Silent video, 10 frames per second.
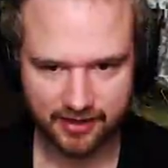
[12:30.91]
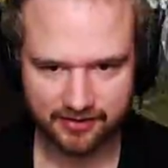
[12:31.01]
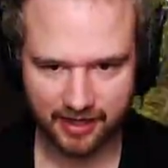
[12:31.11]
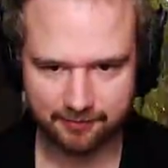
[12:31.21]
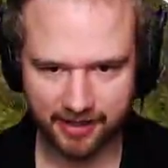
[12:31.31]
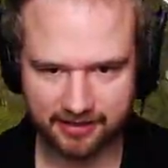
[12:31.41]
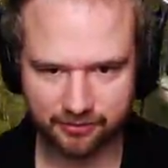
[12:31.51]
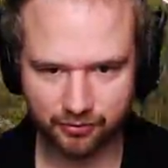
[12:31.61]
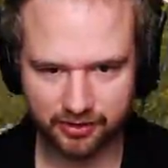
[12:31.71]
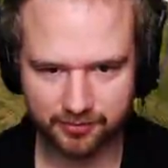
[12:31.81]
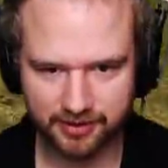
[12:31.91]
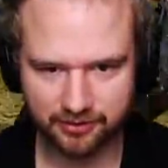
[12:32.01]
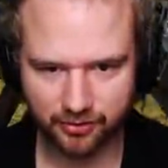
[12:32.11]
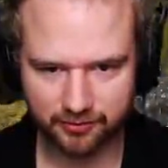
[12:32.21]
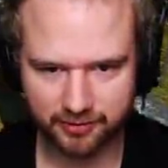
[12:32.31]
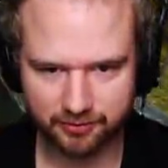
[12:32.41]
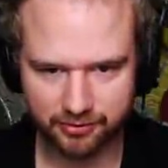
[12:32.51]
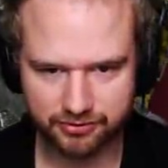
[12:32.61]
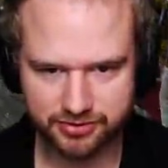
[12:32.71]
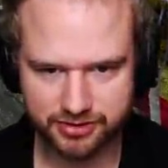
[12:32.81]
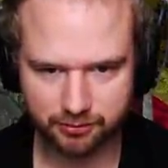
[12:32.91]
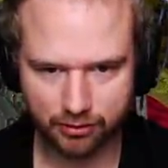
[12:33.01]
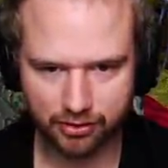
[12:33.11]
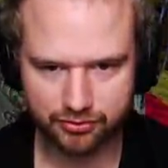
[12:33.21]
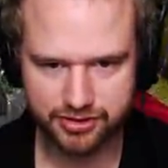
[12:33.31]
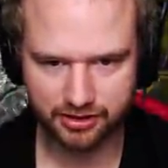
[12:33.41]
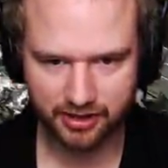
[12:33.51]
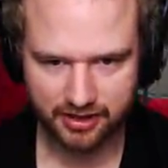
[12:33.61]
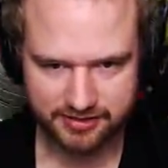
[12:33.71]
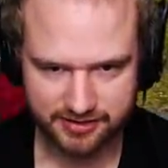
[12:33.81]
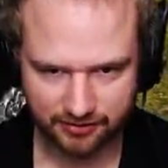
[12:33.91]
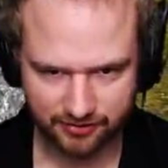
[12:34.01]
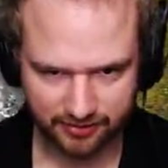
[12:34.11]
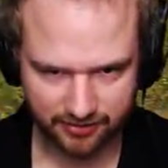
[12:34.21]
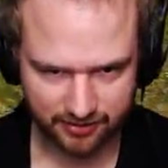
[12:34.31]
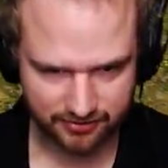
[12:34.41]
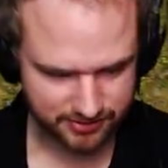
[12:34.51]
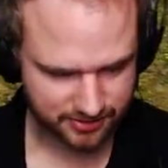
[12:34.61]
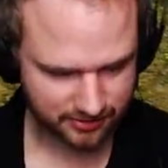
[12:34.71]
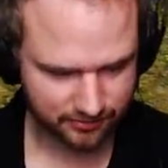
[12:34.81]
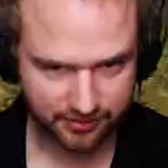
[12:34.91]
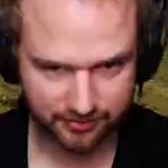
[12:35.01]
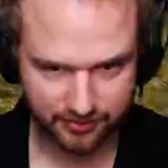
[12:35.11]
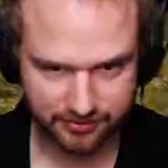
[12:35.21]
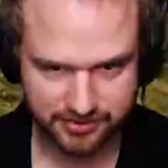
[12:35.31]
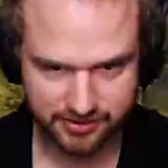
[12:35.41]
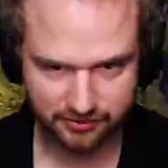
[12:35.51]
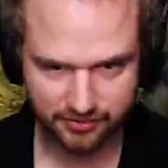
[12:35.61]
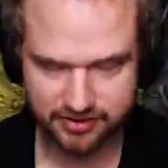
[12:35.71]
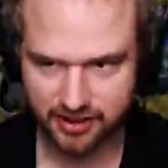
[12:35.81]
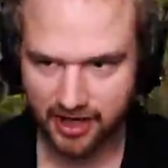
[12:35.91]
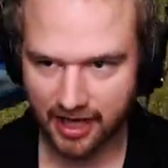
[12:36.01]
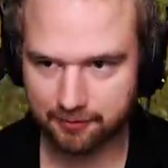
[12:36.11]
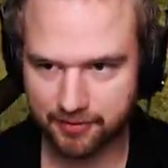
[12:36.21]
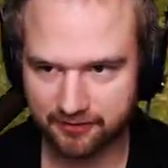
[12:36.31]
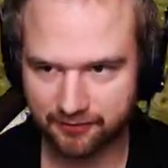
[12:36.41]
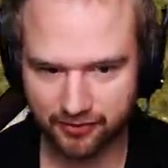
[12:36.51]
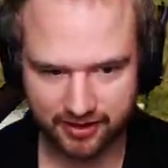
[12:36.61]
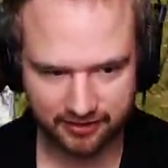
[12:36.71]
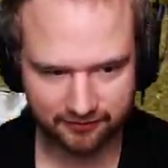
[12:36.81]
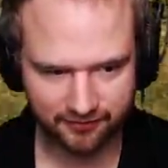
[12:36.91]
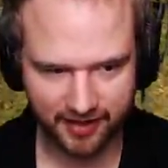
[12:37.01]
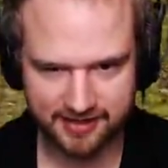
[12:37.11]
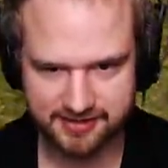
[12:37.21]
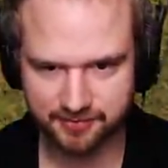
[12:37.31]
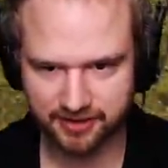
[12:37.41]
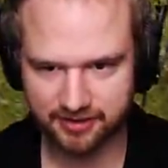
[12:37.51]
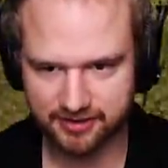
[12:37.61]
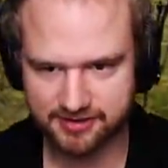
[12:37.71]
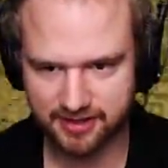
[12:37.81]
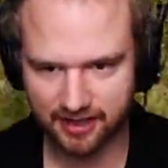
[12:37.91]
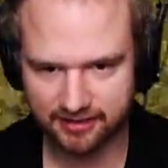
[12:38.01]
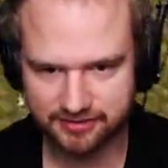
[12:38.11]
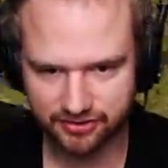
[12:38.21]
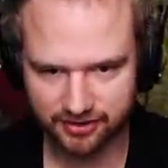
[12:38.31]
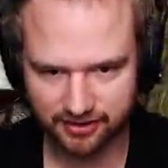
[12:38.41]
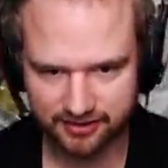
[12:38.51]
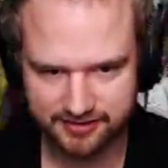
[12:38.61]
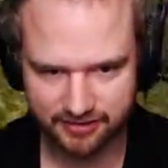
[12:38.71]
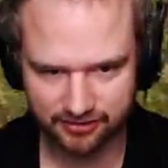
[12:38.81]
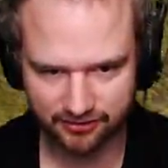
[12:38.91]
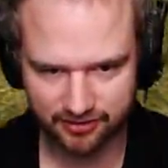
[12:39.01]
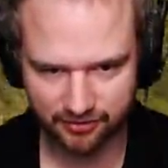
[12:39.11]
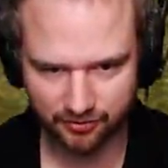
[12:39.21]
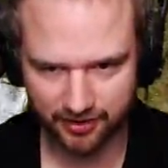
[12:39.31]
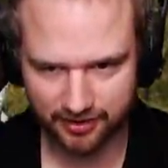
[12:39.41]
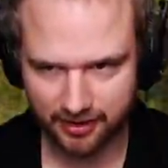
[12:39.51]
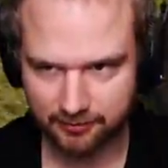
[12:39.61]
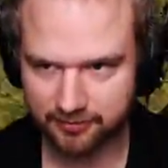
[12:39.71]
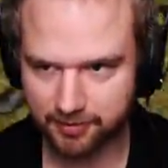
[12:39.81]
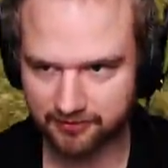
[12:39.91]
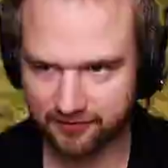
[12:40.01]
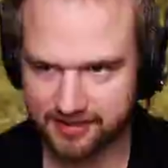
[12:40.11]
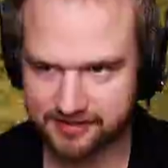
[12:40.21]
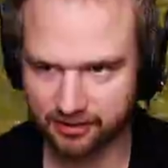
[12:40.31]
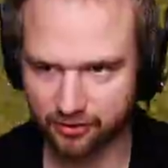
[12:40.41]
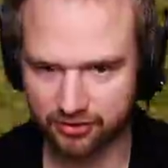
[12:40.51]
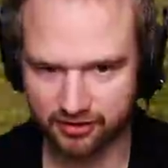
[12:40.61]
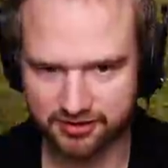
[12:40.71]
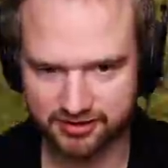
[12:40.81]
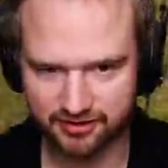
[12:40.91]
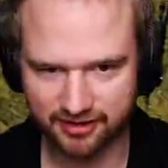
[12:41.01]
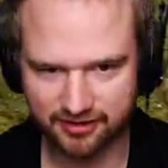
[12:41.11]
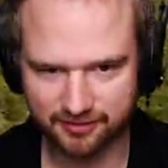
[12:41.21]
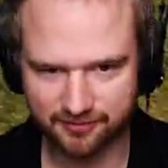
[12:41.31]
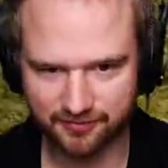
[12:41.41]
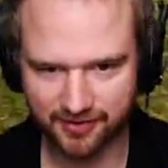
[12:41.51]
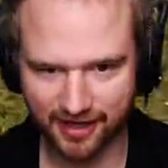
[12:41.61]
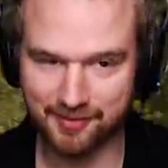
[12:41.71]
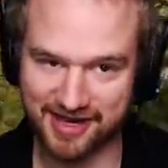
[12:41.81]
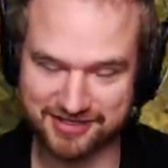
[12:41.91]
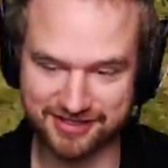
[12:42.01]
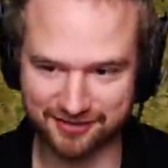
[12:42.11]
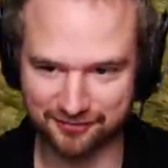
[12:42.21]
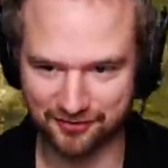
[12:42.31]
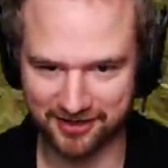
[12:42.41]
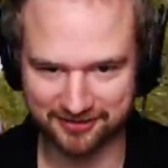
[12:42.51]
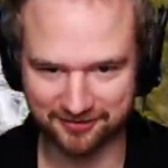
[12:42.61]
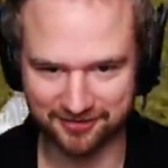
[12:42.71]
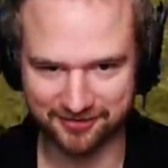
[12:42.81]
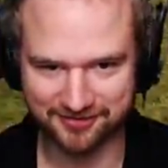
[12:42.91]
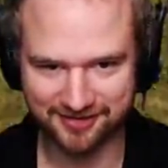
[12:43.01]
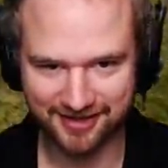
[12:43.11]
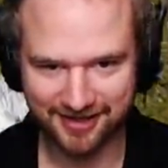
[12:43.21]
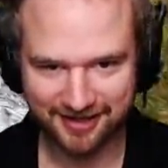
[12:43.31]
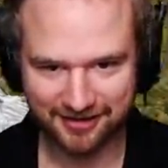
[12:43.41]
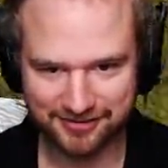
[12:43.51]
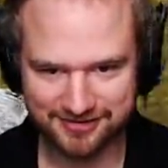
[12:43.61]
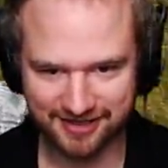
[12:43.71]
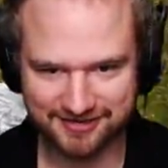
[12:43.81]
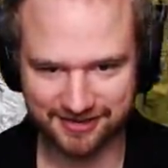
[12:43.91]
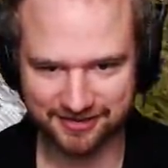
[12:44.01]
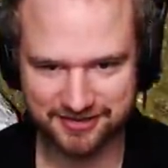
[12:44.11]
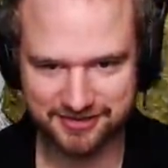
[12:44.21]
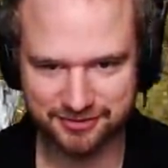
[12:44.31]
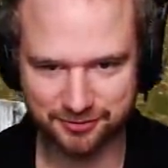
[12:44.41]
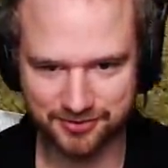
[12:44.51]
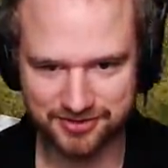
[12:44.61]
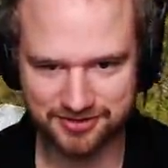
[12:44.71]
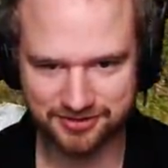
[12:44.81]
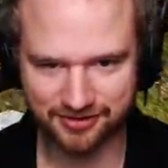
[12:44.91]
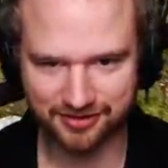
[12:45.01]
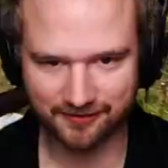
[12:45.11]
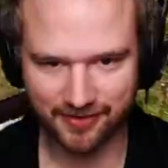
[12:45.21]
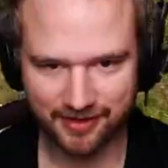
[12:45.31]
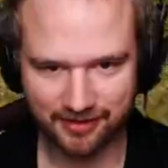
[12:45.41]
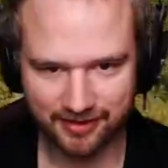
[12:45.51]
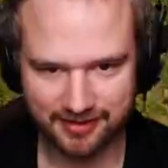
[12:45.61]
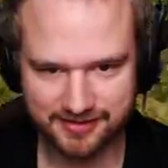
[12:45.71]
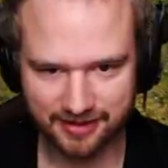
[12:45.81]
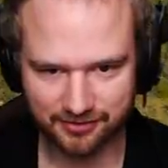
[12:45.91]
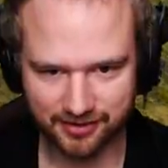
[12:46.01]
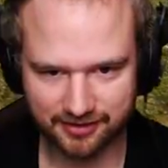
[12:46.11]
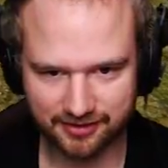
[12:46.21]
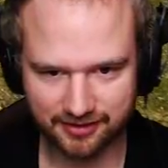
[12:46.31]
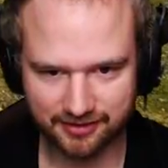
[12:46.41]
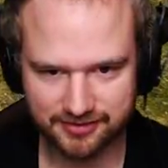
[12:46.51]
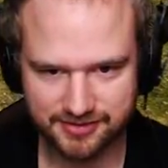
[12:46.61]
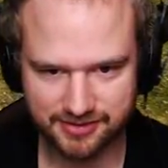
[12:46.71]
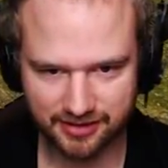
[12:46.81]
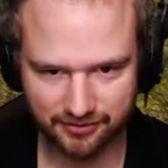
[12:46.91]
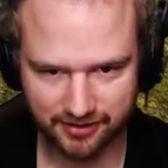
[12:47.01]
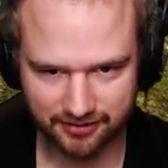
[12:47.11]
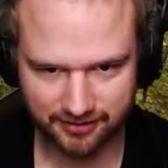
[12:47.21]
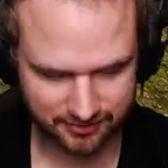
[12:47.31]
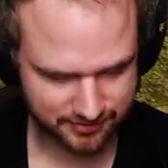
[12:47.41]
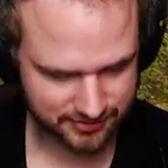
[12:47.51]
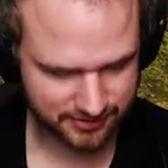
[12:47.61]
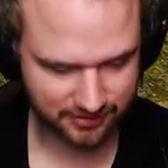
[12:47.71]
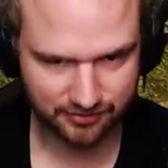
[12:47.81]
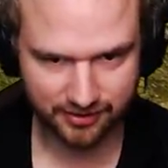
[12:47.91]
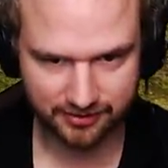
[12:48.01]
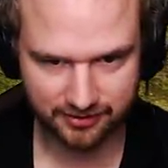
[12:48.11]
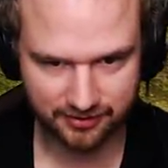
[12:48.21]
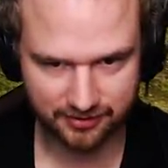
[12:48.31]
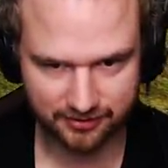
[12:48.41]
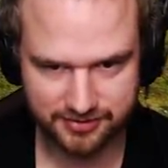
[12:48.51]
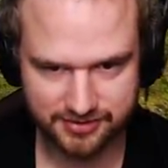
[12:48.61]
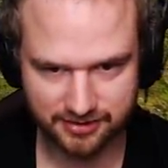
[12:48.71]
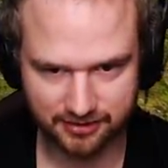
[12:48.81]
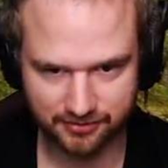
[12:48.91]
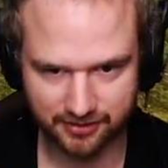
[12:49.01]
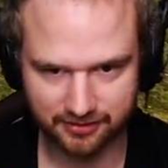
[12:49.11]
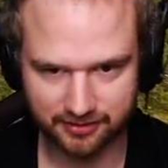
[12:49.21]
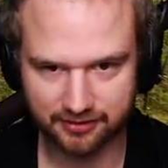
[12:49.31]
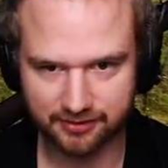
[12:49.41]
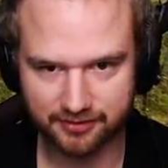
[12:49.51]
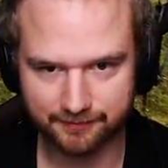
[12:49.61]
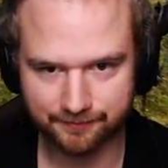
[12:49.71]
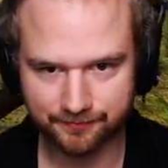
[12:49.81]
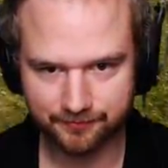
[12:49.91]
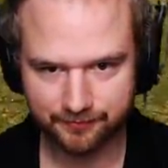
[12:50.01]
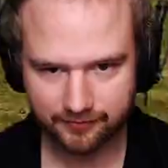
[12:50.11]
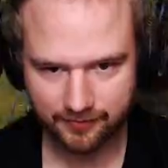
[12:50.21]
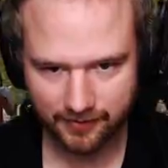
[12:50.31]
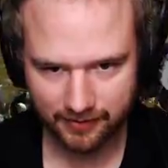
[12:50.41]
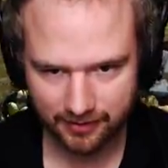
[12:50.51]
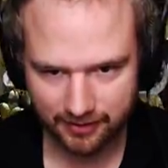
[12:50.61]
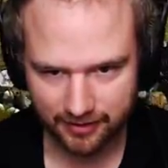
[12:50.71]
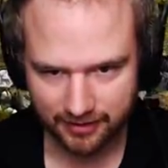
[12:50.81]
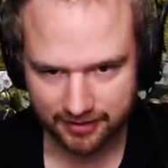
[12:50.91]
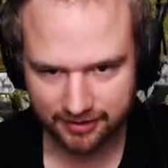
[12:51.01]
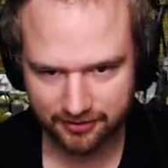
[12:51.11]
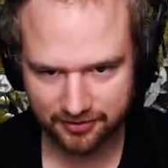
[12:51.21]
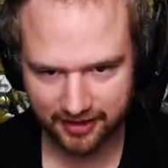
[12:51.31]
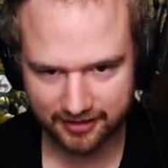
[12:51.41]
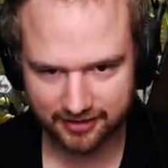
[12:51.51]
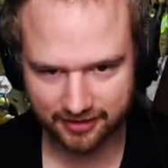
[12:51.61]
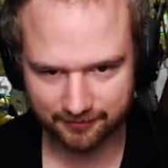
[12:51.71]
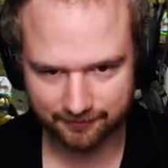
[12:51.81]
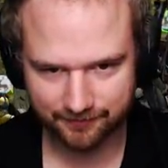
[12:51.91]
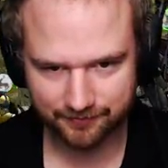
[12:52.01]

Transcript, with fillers: That battle will be brutal. Brutal. Stay right there, stay right there, stay right there. And be freaking fast, because the Elintor elites are on their way. Be fast. Oh god, here they come. I'm actually afraid of those. Those guys are super strong. Okay, stay right there, stay right there, stay right there, stay right there. Here they come.